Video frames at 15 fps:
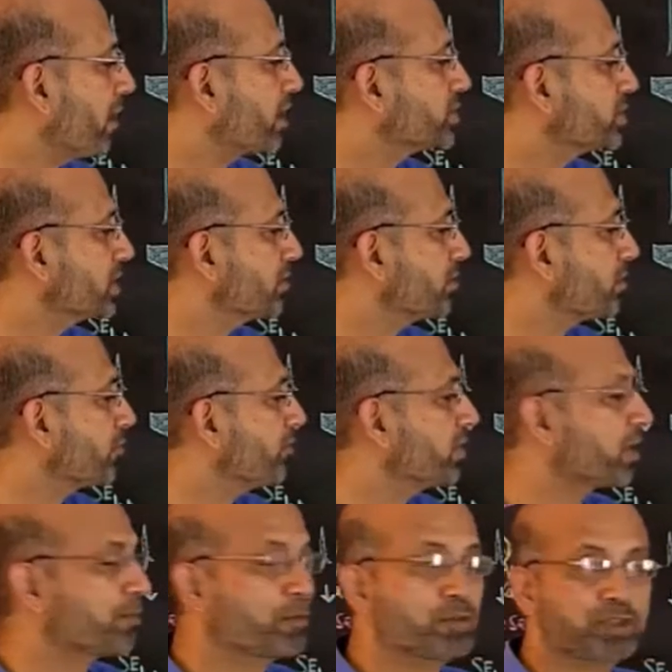large number of
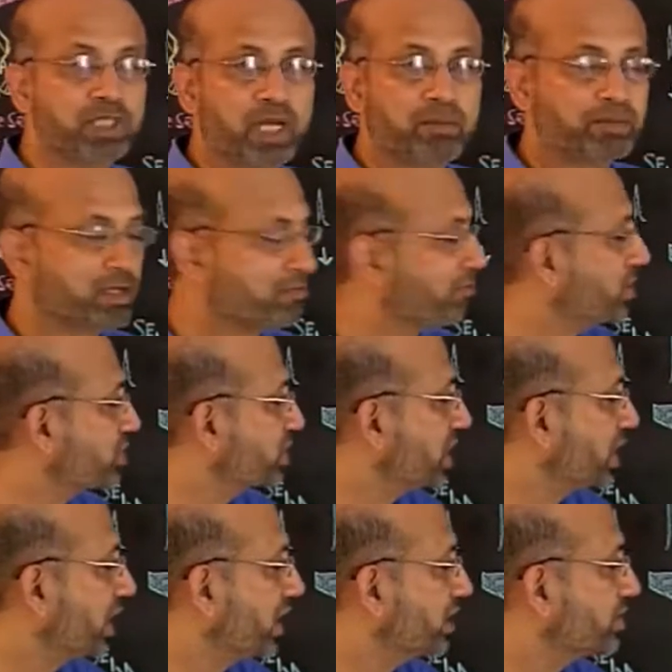interpostsynaptic
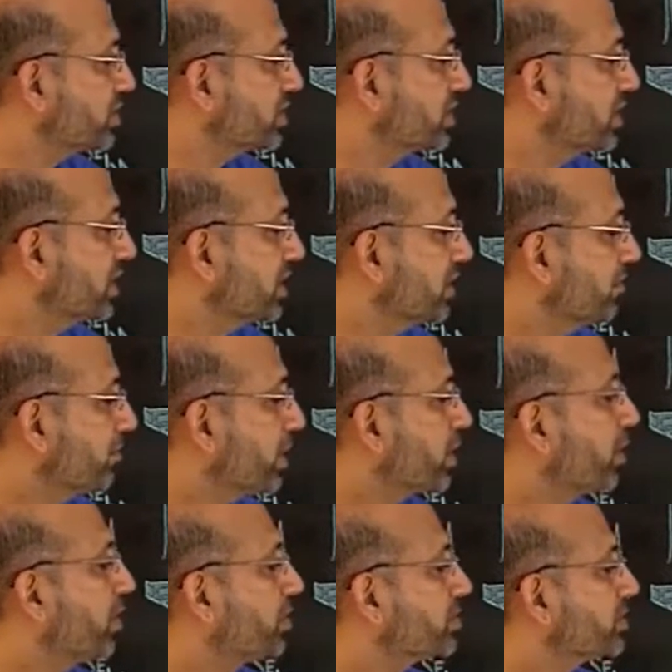functional links
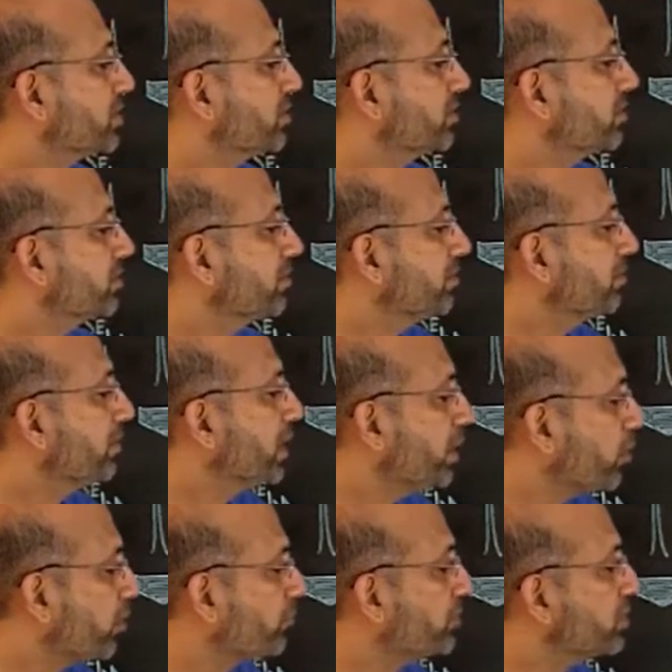because
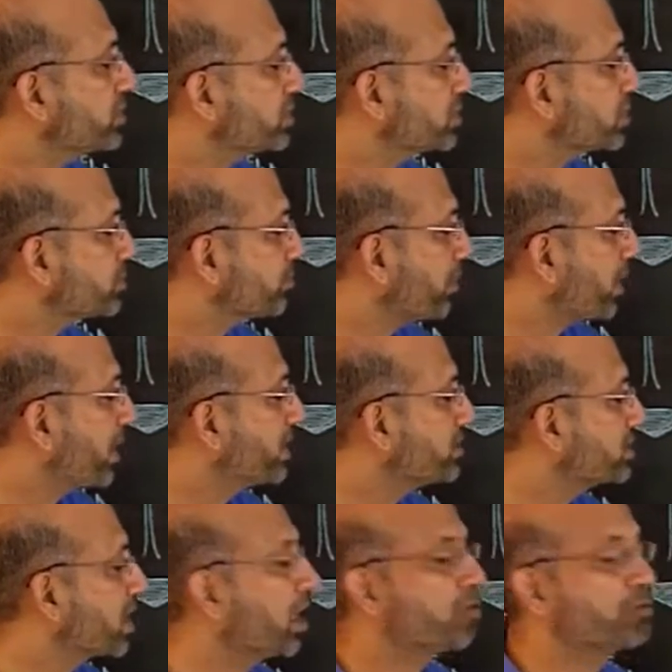many of these
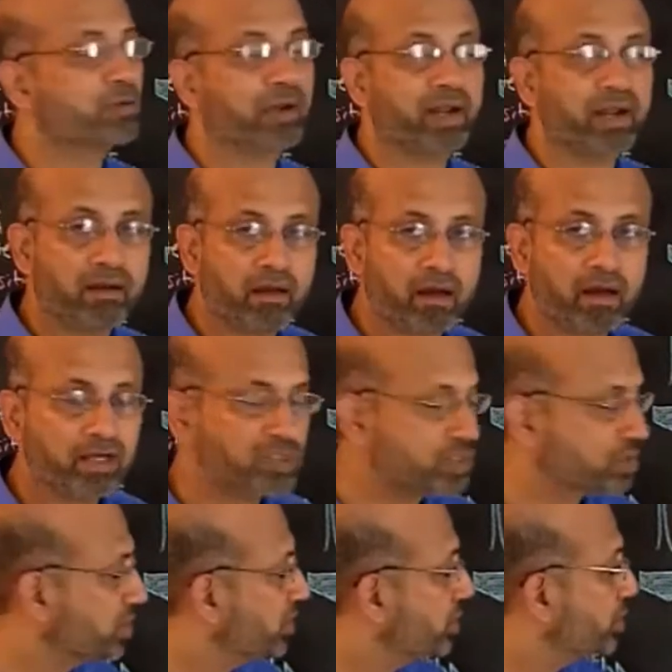spines have to
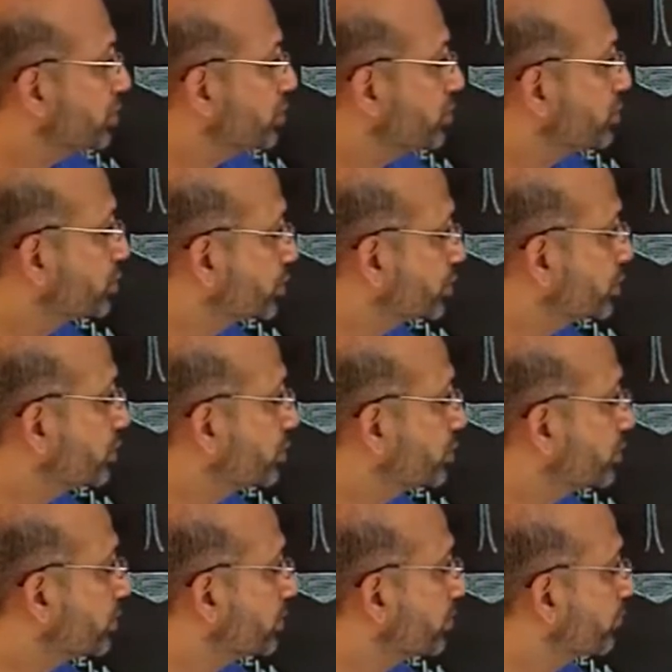enlarge
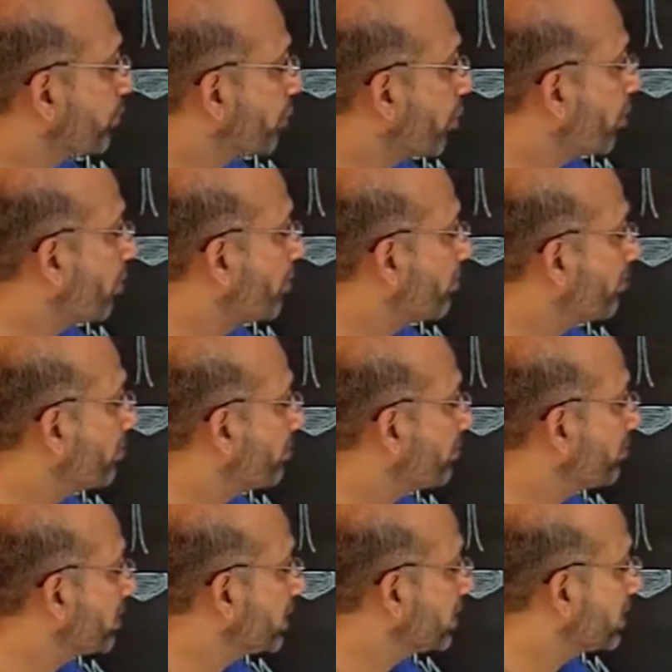to form
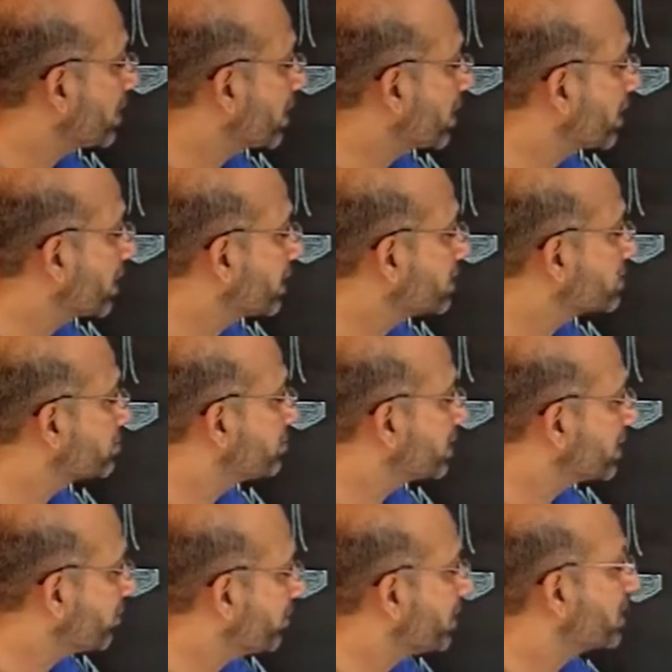interlinks
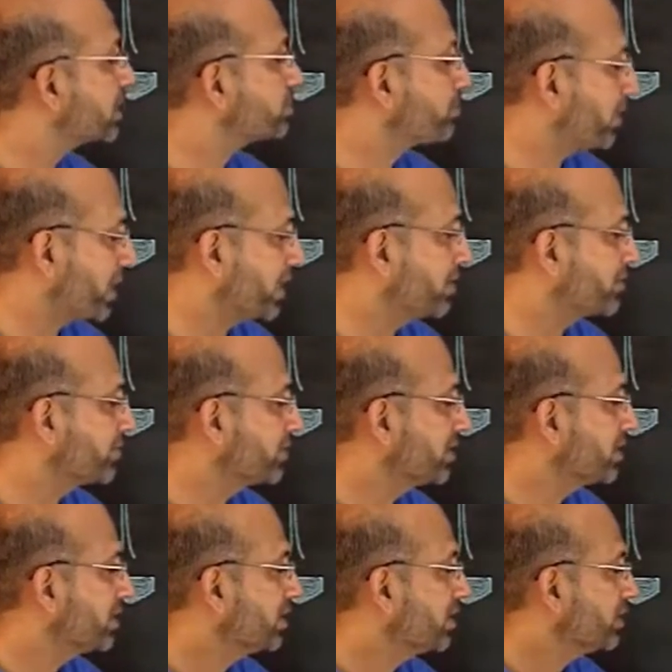between the spines
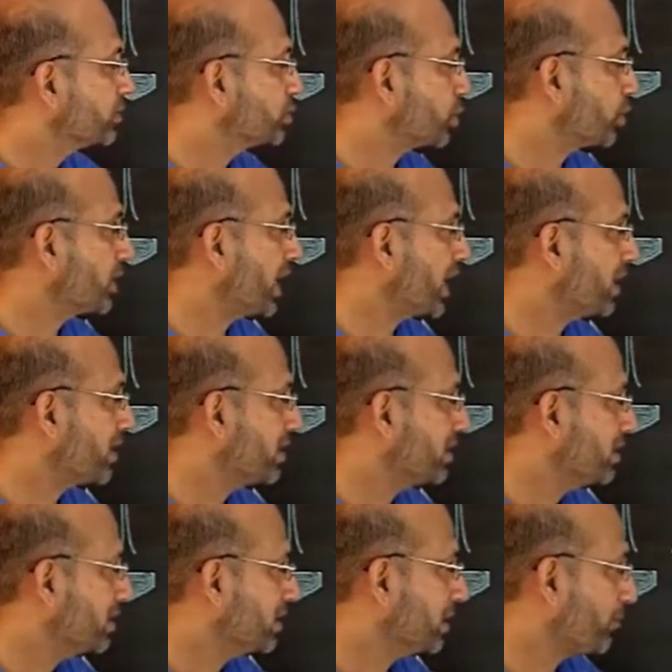so that
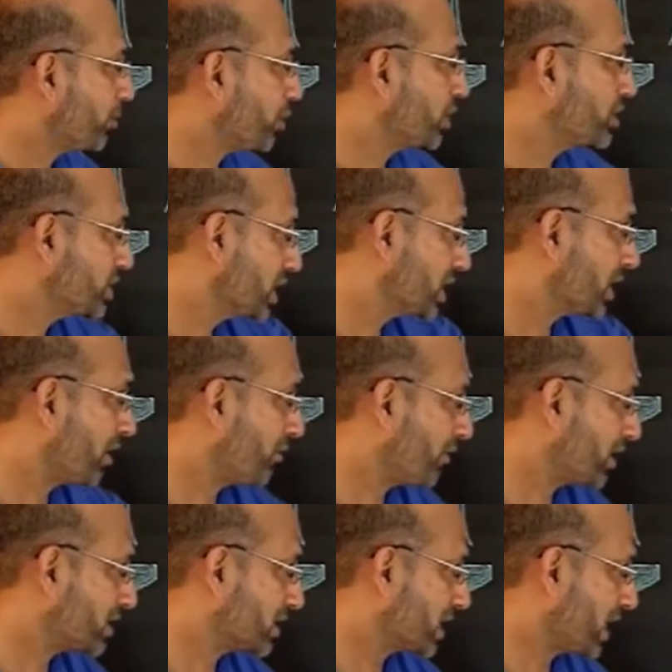the potentiated
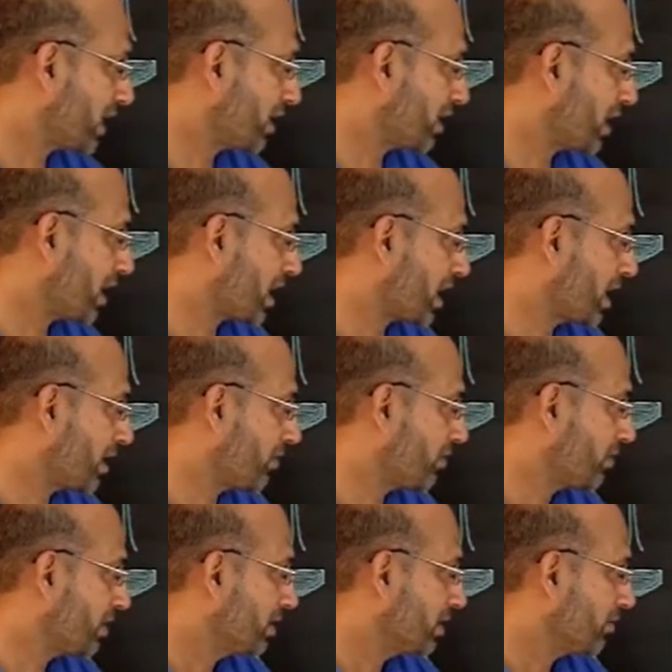effect can arrive
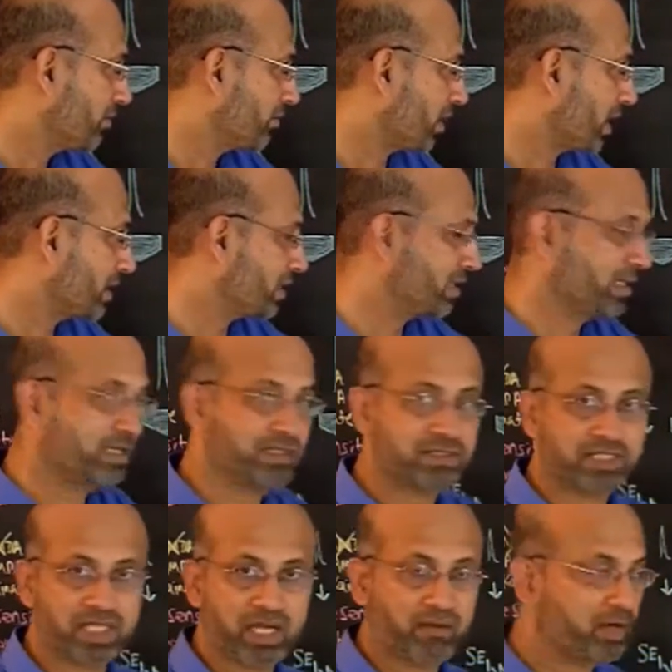at the
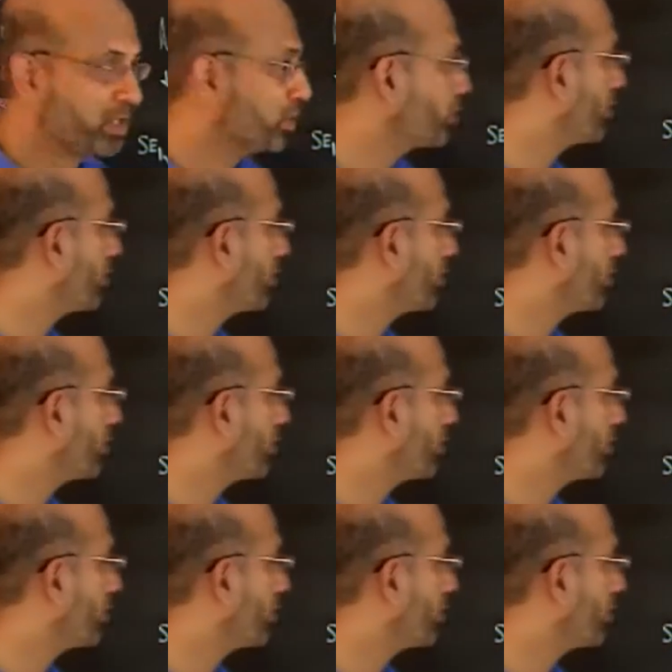CA1